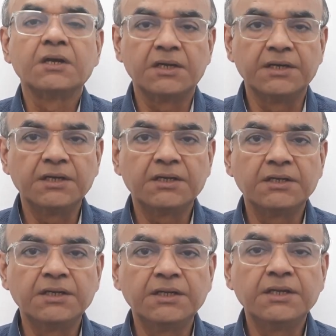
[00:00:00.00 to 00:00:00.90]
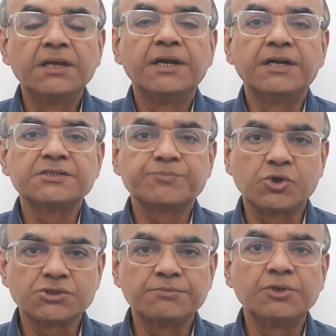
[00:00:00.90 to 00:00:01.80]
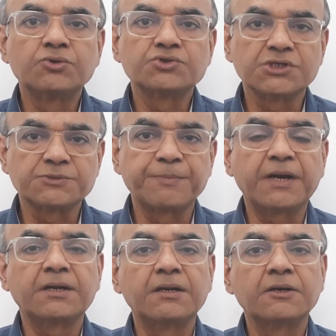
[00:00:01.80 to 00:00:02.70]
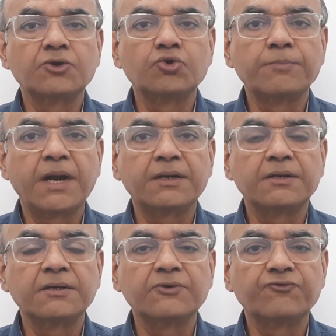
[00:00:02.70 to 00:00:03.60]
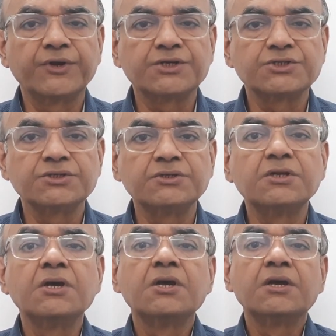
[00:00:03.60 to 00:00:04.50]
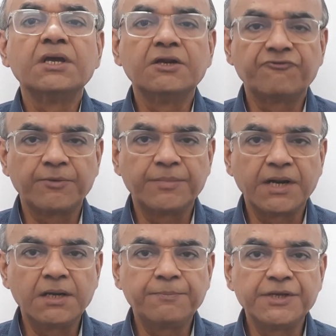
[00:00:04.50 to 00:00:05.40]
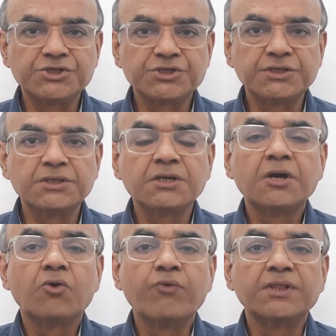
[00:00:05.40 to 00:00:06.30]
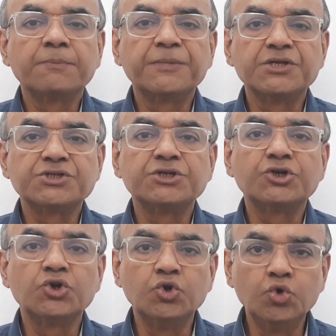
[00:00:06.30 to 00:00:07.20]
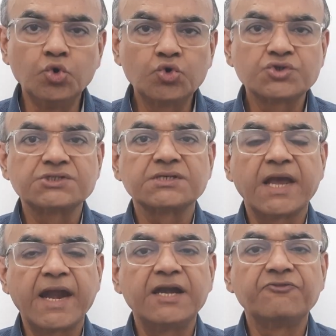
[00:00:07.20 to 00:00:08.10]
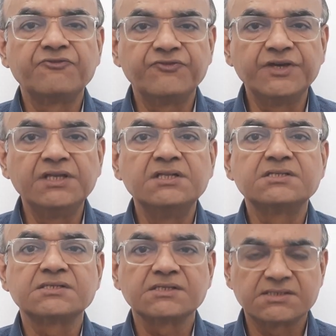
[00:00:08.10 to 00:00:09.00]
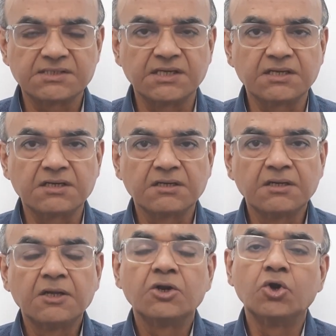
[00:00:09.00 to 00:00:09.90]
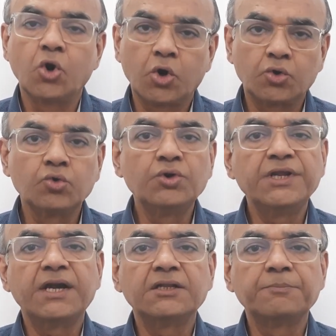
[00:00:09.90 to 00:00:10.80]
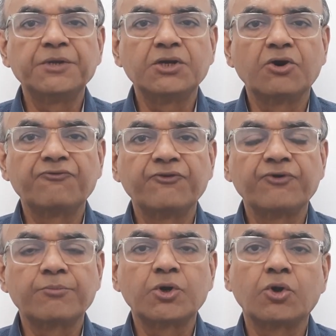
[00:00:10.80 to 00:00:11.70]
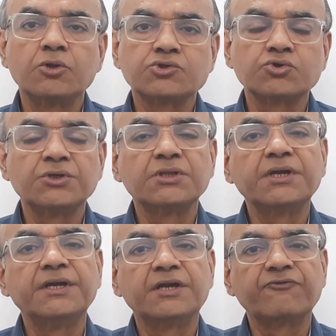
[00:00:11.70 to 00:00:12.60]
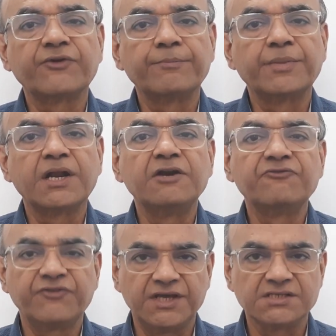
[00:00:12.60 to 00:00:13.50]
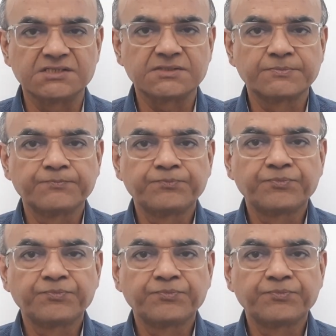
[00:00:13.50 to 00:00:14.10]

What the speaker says: Clinically, it is possible to suspect an acute bacterial infection in a febrile patient when the patient looks and feels sick, not only at the peak of fever but also in the interfebrile phase.